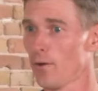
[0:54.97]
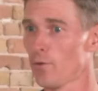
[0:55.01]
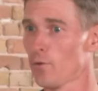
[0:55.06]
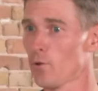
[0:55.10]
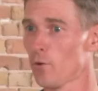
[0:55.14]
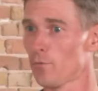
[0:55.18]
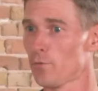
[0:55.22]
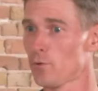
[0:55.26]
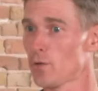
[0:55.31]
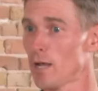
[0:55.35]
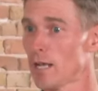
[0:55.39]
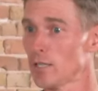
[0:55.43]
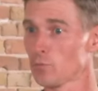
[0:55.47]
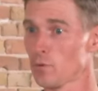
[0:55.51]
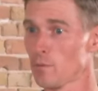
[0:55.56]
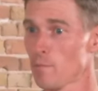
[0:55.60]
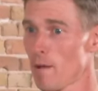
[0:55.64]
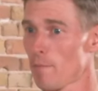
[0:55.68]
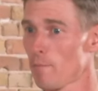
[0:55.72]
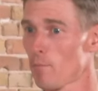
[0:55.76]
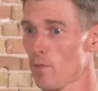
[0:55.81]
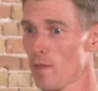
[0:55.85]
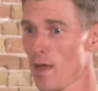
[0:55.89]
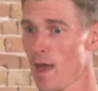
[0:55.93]
don't know if you guys
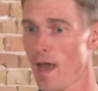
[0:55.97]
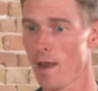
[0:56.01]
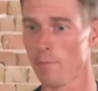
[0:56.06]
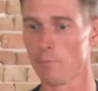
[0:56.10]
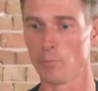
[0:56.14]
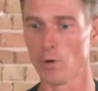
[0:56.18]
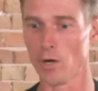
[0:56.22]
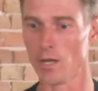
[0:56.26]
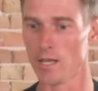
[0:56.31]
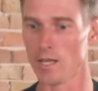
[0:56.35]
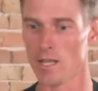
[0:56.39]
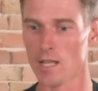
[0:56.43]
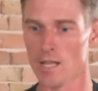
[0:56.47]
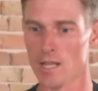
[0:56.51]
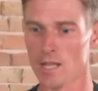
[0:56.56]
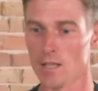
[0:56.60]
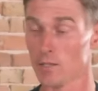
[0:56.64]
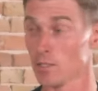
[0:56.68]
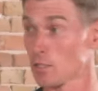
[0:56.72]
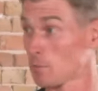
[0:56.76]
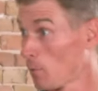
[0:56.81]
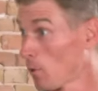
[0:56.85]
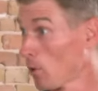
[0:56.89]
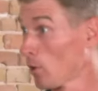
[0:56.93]
remember that, but
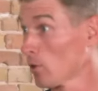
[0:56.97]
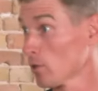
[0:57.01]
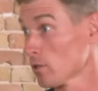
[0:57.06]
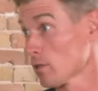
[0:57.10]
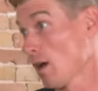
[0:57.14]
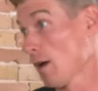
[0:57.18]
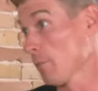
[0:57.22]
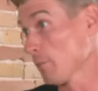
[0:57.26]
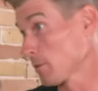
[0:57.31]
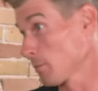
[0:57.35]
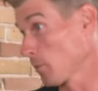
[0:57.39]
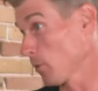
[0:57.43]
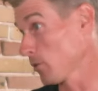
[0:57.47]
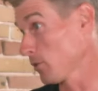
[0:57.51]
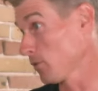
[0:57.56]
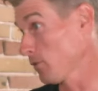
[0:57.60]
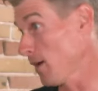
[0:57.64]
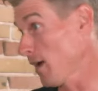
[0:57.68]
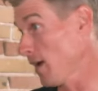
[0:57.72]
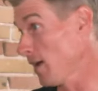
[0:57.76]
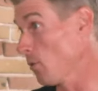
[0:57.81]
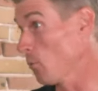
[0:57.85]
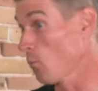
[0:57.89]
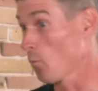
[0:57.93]
the Spurs, I'm a Spurs
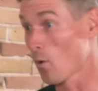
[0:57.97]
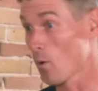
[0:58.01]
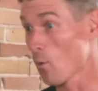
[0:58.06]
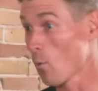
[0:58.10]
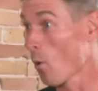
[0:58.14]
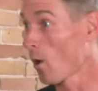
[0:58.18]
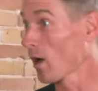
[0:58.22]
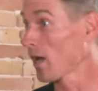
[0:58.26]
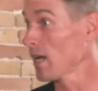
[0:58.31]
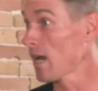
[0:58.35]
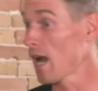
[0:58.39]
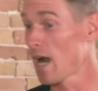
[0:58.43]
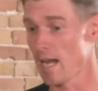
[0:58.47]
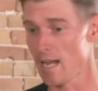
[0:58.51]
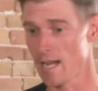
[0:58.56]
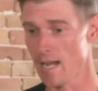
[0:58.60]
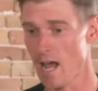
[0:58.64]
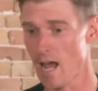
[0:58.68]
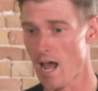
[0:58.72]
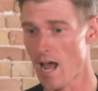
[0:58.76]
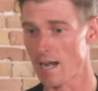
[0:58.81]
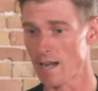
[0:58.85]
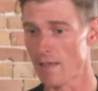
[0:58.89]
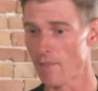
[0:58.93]
fan, yeah. We won in
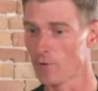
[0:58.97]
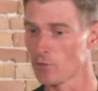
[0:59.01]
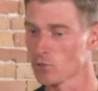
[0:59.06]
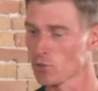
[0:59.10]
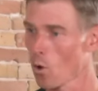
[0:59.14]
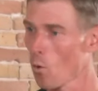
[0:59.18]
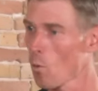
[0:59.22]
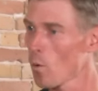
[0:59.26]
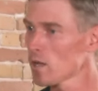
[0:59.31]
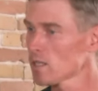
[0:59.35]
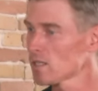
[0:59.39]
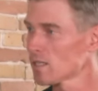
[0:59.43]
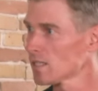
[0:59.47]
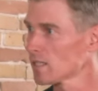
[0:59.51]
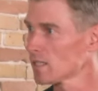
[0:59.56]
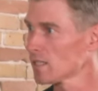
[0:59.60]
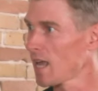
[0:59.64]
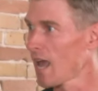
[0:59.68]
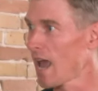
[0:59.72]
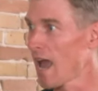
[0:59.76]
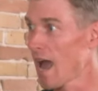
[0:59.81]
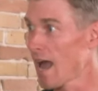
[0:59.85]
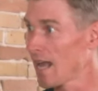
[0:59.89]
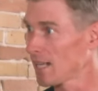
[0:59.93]
99, and there's always this
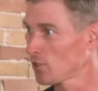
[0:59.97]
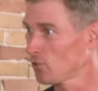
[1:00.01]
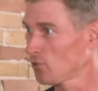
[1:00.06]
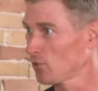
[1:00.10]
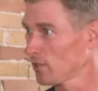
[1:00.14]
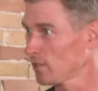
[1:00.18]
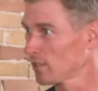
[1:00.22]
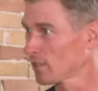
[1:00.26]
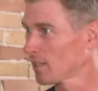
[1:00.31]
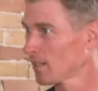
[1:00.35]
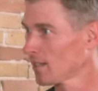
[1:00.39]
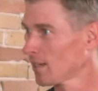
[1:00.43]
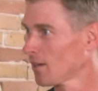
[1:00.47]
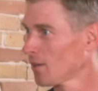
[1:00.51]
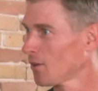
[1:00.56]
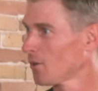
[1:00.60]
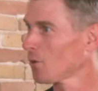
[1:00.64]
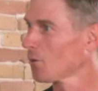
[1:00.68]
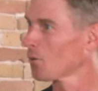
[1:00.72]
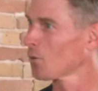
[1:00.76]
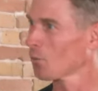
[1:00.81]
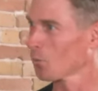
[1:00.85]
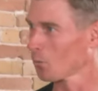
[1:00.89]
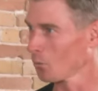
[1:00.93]
asterisk
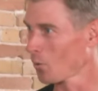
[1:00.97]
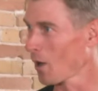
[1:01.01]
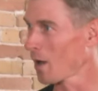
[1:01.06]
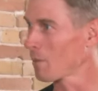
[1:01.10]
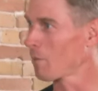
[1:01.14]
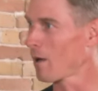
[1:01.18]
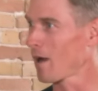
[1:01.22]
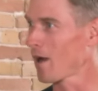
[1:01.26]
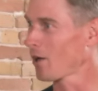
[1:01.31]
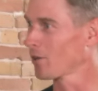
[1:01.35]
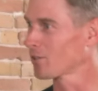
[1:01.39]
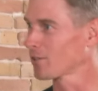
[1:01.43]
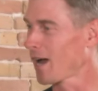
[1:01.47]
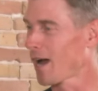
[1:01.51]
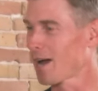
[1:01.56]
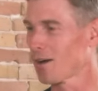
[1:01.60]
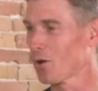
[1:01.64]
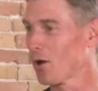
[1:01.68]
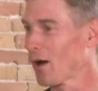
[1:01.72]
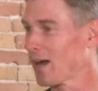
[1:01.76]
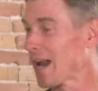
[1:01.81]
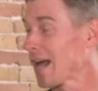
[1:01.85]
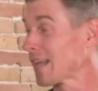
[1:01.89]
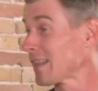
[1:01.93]
right by our
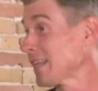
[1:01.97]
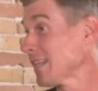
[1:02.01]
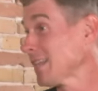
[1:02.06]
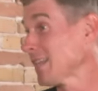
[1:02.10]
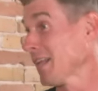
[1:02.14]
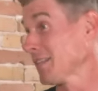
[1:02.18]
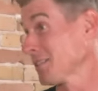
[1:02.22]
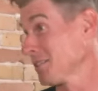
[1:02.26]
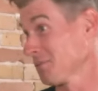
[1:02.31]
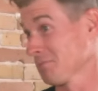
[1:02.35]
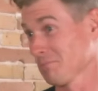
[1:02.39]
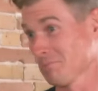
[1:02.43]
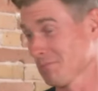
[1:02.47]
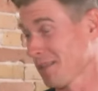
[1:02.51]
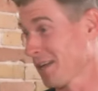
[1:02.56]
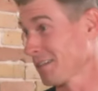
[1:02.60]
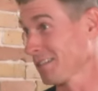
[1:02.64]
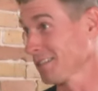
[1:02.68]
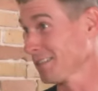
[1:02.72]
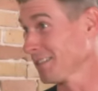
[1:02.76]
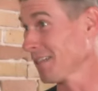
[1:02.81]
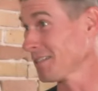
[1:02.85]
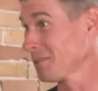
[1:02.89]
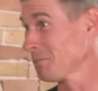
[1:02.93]
title, and I think that's
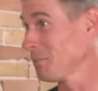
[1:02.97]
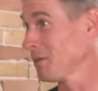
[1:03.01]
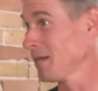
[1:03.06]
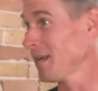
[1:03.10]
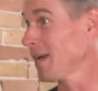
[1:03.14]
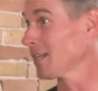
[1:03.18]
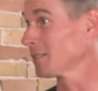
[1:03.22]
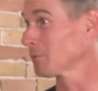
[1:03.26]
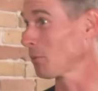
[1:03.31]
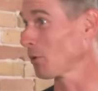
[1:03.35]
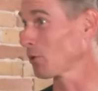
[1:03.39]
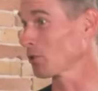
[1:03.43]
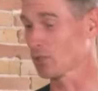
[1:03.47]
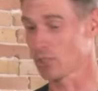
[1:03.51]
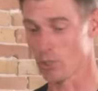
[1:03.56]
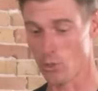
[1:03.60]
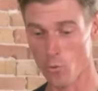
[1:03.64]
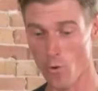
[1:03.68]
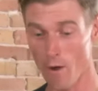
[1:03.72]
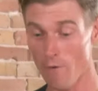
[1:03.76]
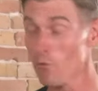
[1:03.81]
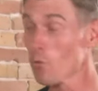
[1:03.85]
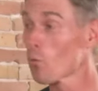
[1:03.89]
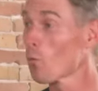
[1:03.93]
BS personally. Yeah.
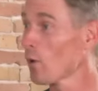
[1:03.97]
Whoever